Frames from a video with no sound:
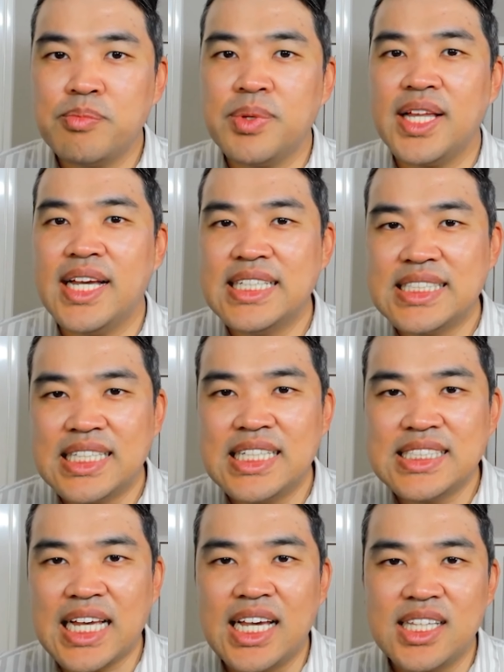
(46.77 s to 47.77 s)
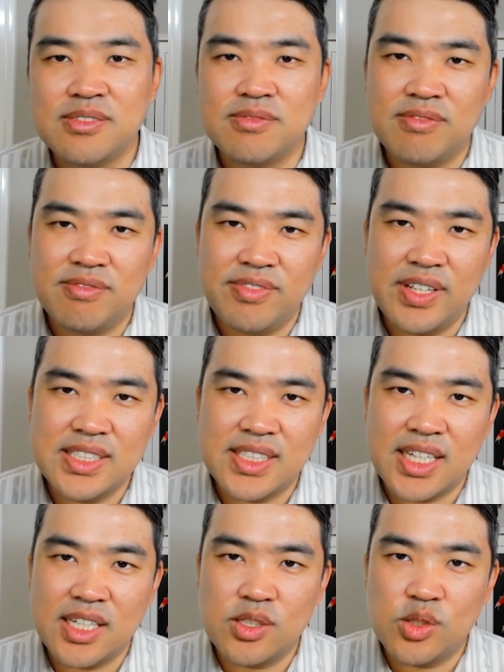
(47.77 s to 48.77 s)
place these items
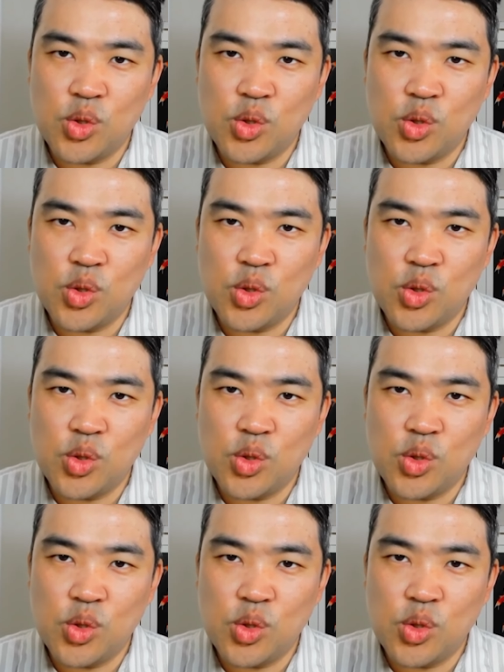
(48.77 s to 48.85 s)
facing a